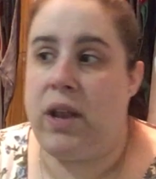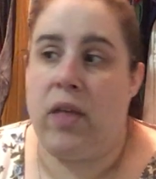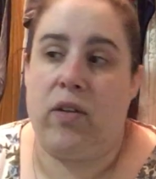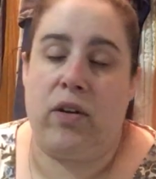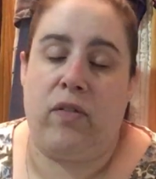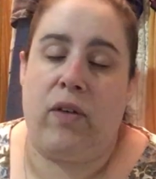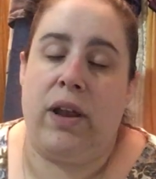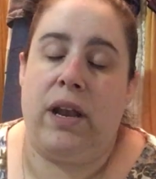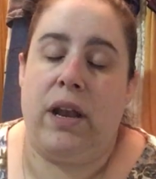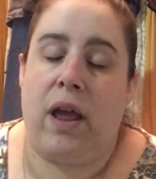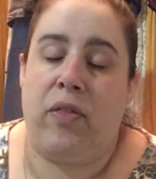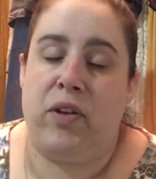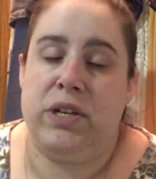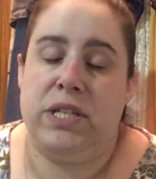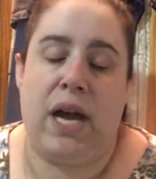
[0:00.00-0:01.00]
another friend
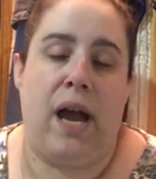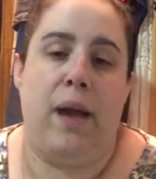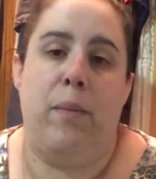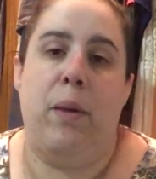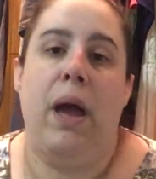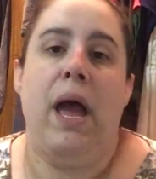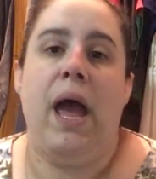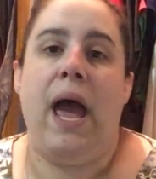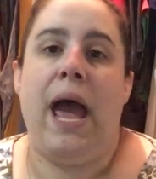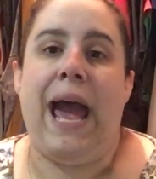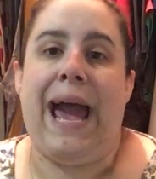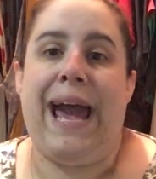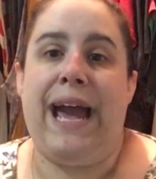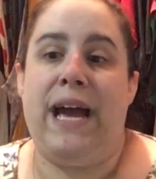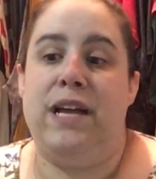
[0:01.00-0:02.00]
another time,
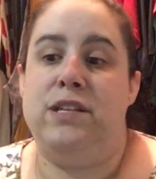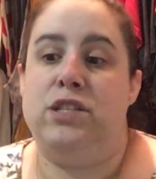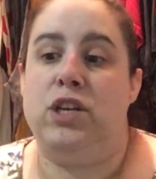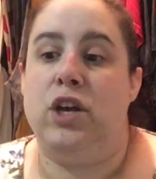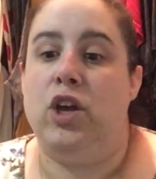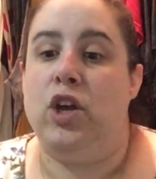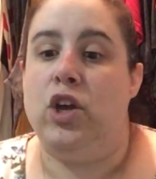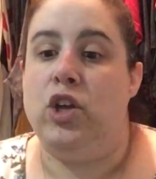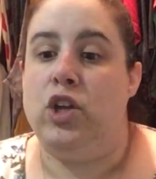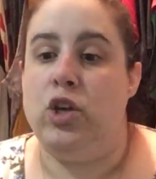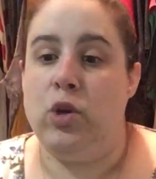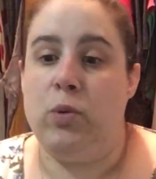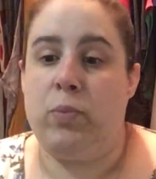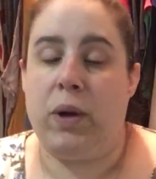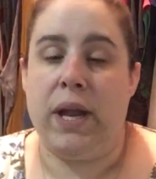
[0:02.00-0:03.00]
and
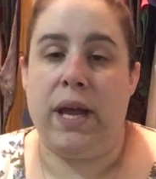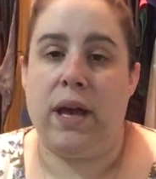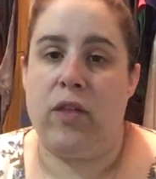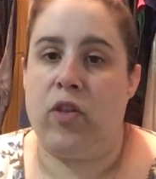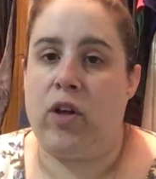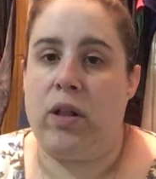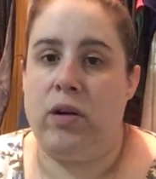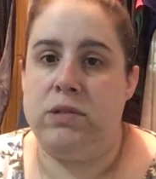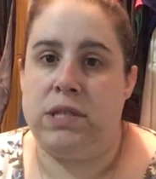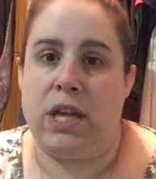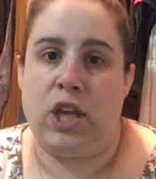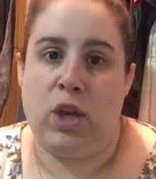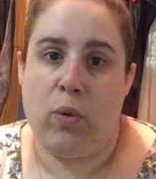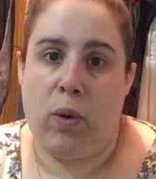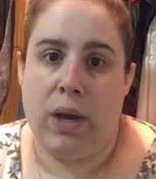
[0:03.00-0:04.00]
you bring the clothes
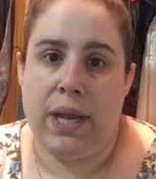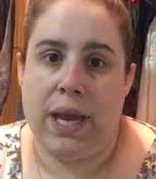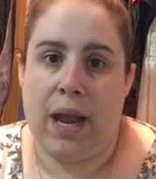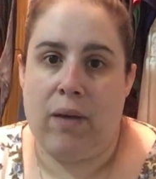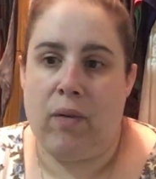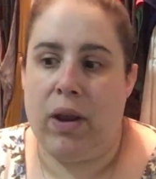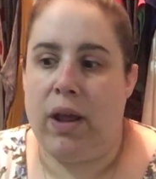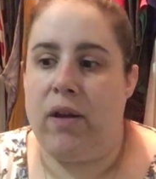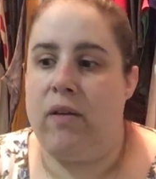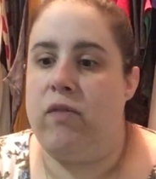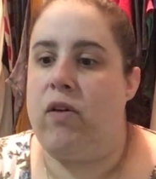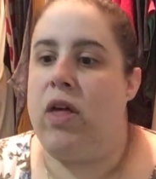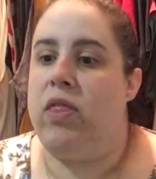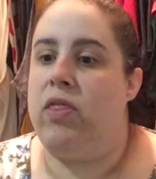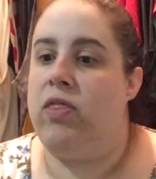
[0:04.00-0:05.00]
that you want to get rid
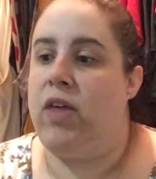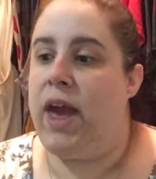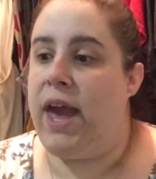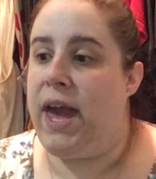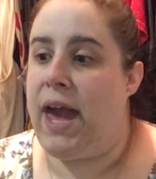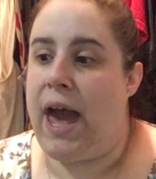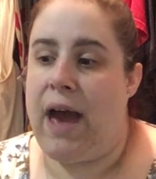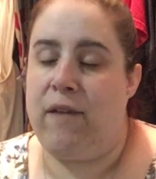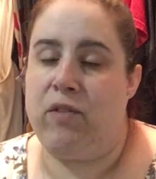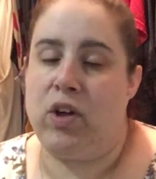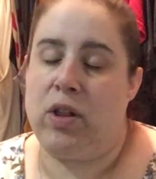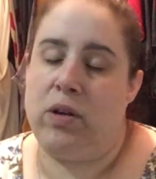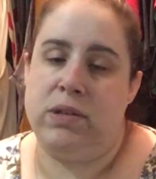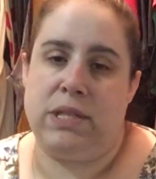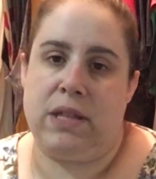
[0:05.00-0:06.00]
of, they have the
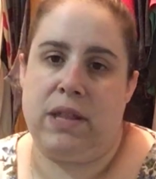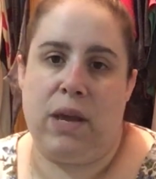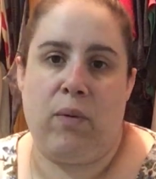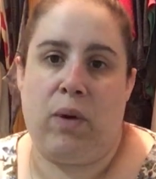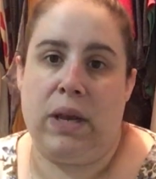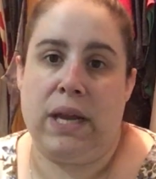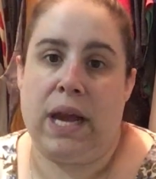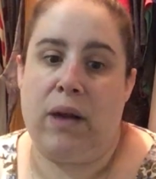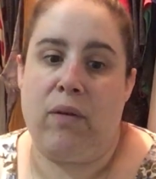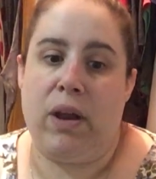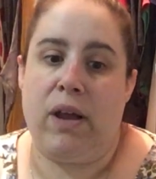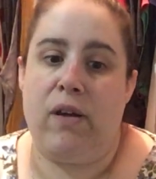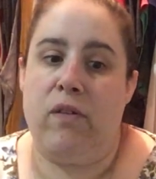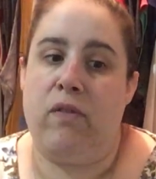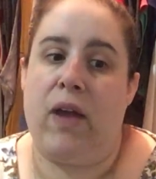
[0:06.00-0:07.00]
clothes that they want to get rid
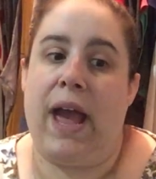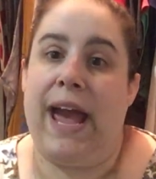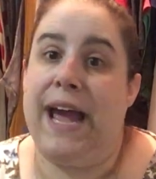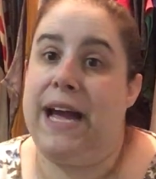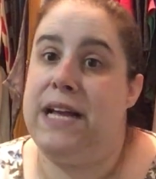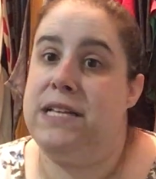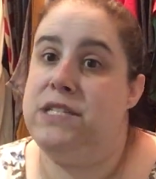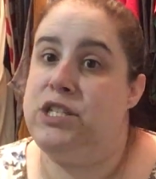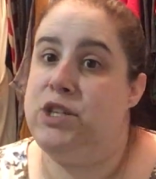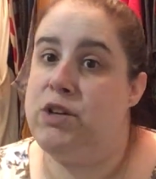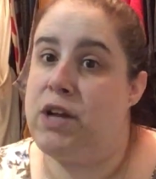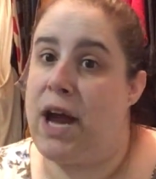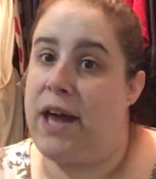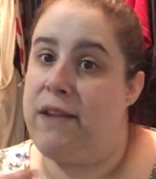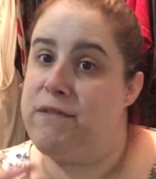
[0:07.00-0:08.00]
of, and you
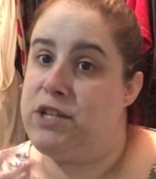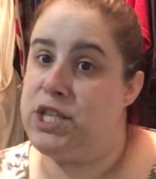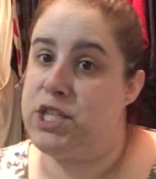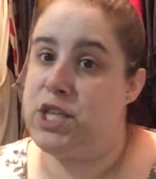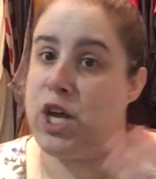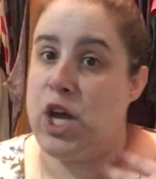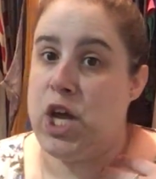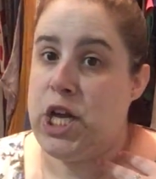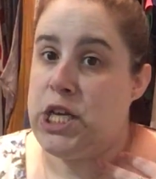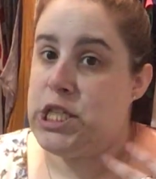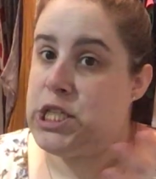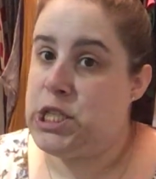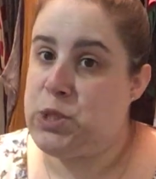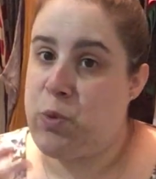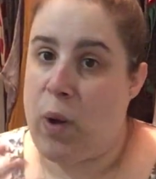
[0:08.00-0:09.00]
kind of just
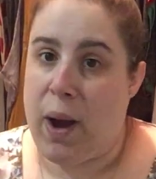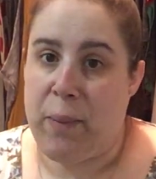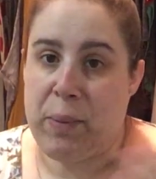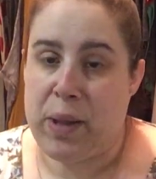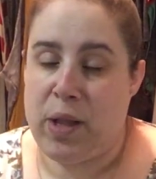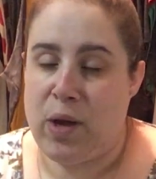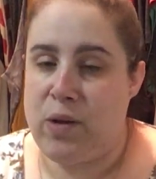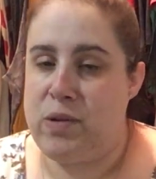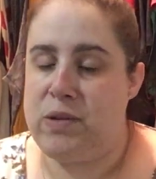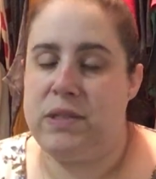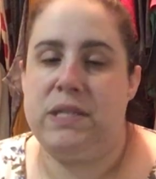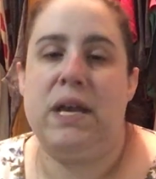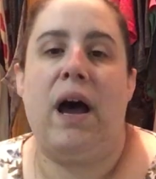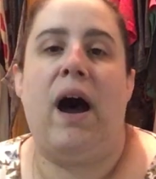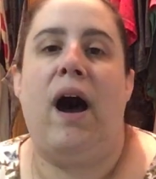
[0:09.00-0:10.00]
swap
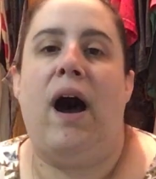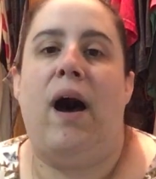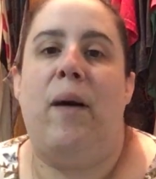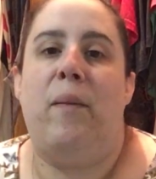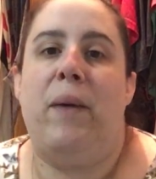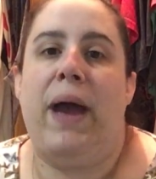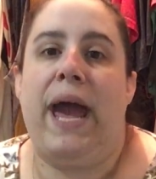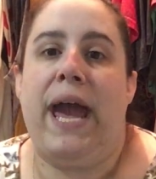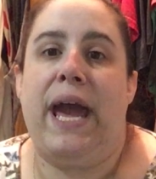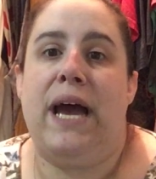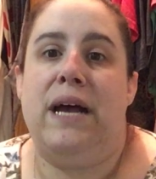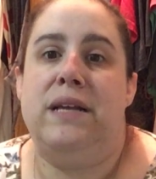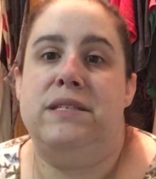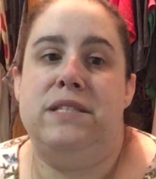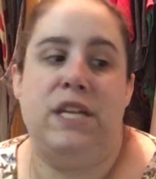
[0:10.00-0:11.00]
clothes,
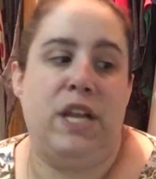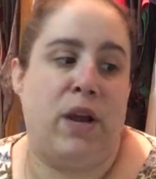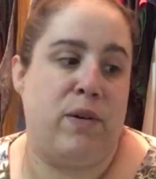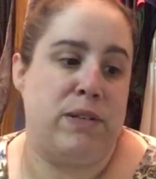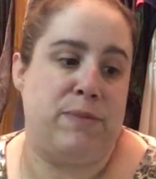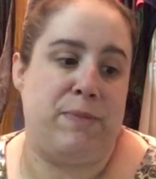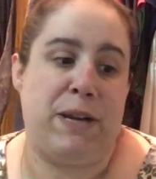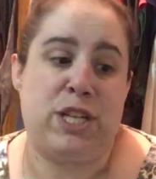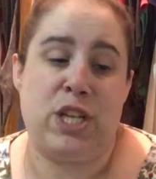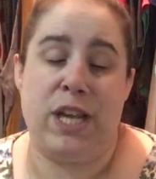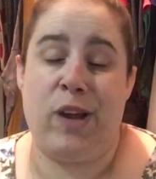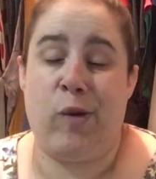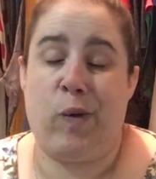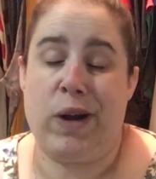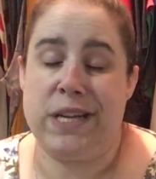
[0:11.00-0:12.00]
and especially
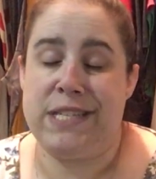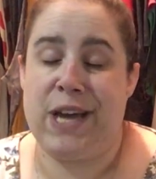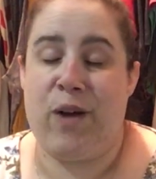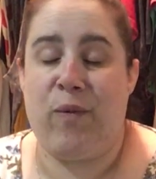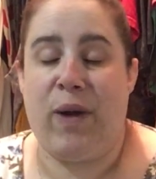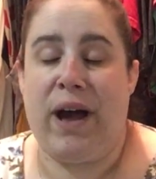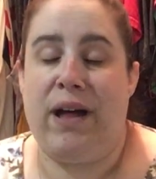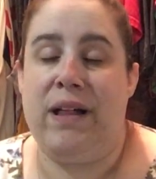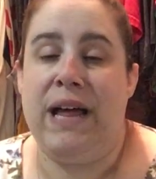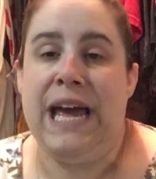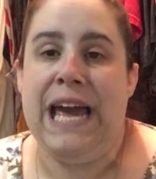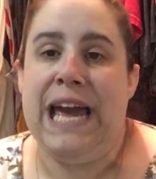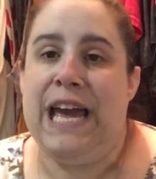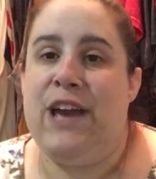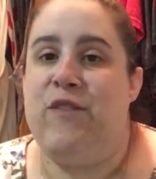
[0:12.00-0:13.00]
it works out well
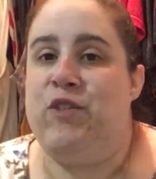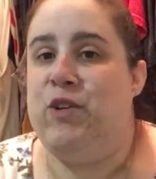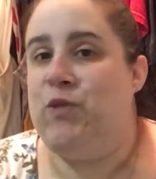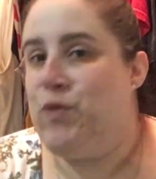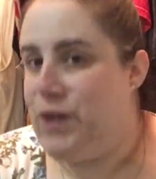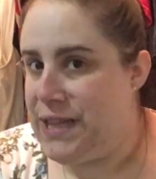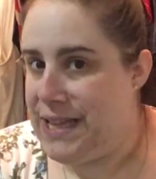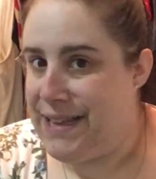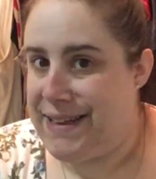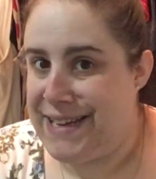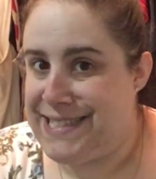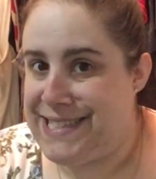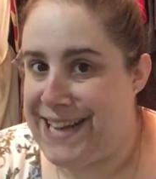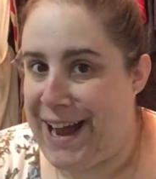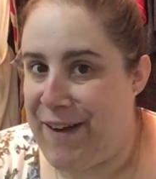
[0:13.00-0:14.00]
if you really
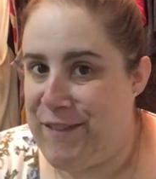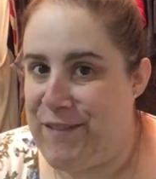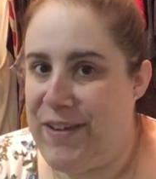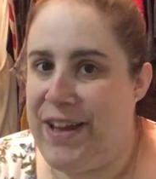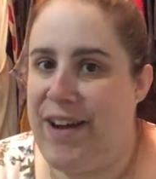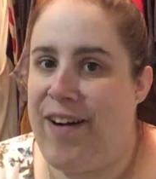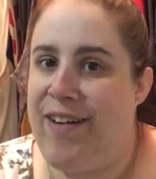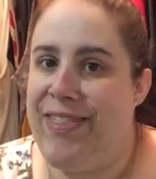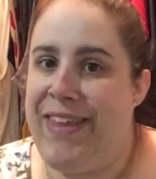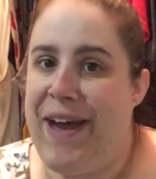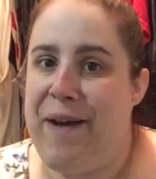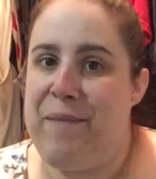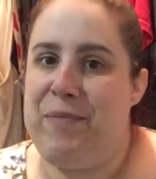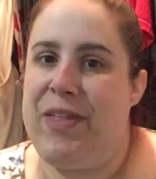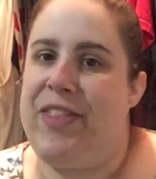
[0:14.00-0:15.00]
liked an outfit on
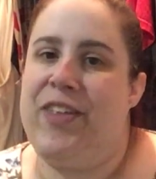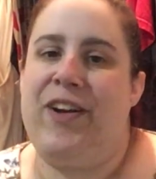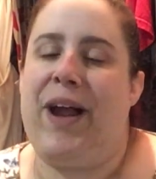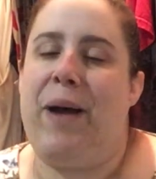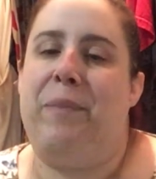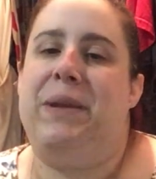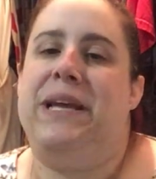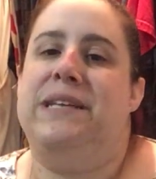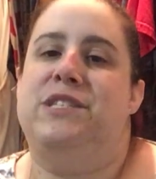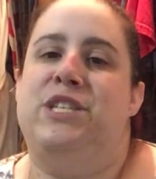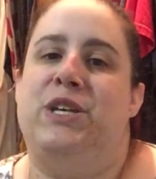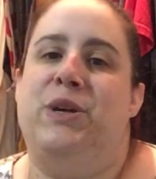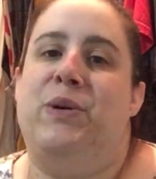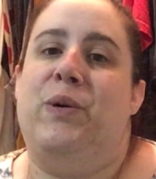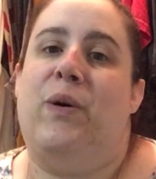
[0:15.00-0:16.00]
them that they're happening
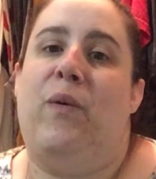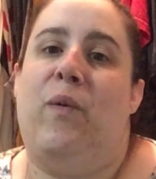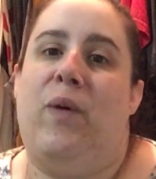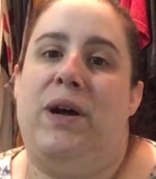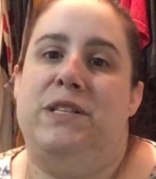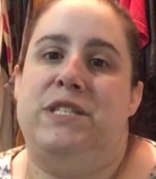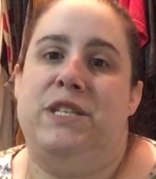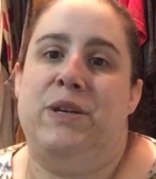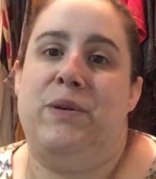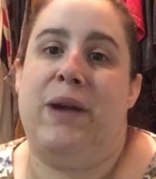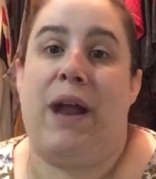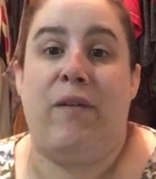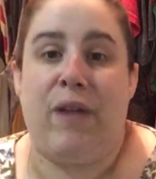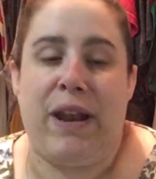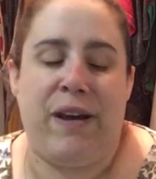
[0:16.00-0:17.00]
to want to
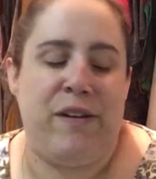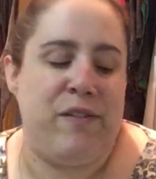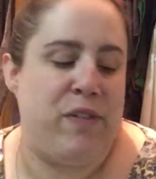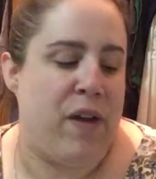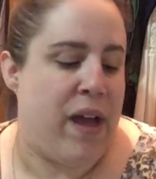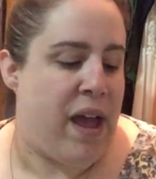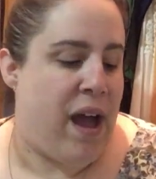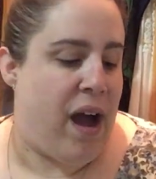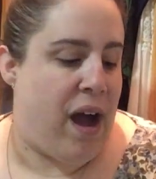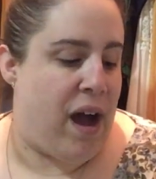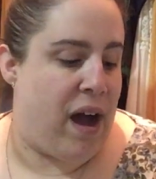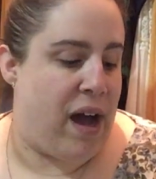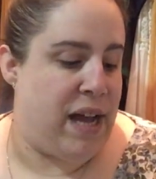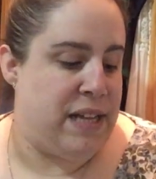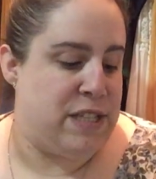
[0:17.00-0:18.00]
get rid of
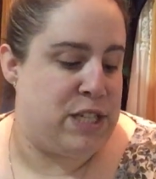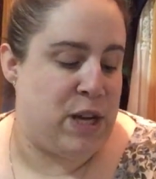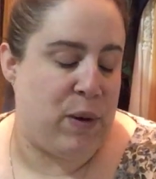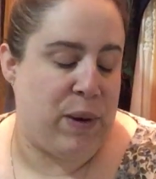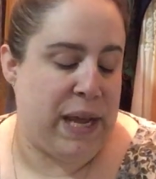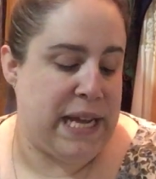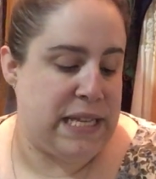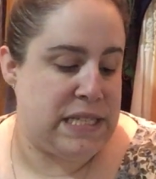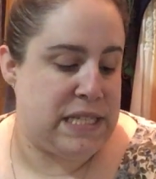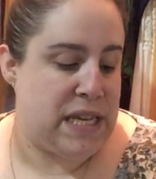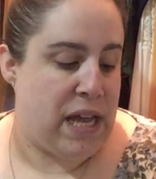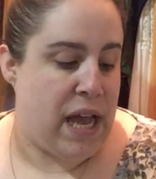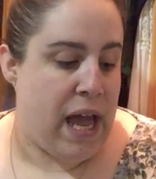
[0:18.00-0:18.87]
and donate.